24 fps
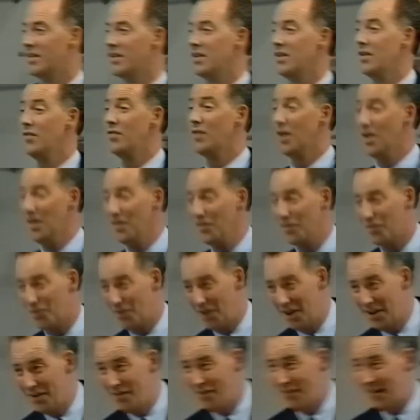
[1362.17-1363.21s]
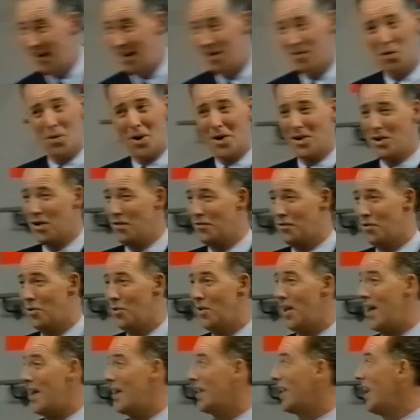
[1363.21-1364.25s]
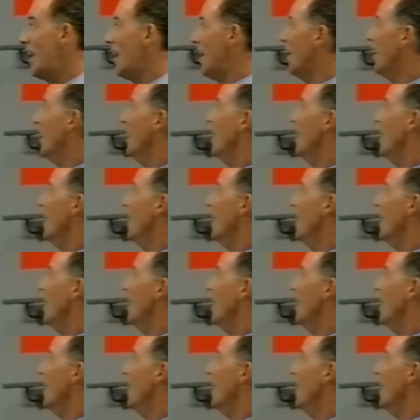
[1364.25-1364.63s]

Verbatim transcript: You've got 3-5. I won't go through all that again.